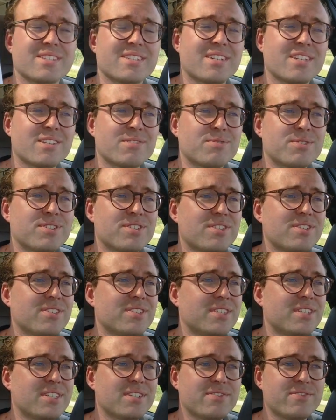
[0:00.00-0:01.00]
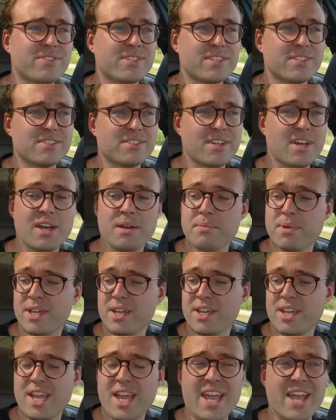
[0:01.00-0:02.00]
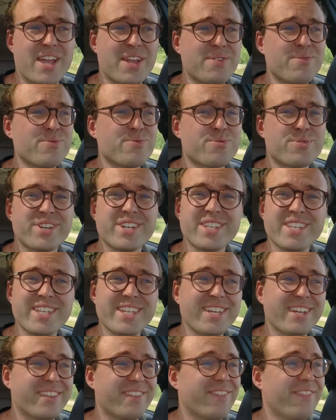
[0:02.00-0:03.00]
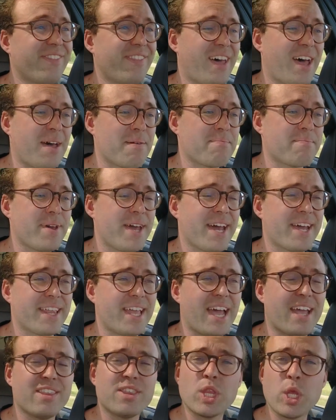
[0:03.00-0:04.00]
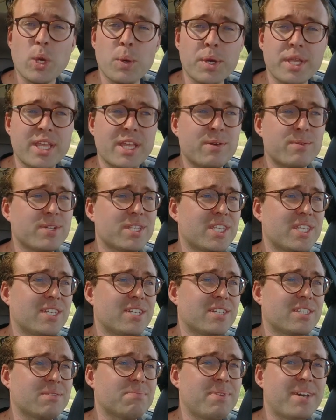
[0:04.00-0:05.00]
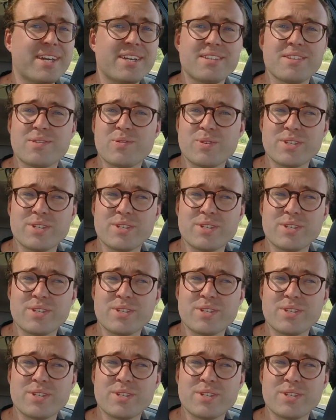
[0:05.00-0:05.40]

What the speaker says: Got the results here for the Saab, and really not bad. I had no idea what to expect.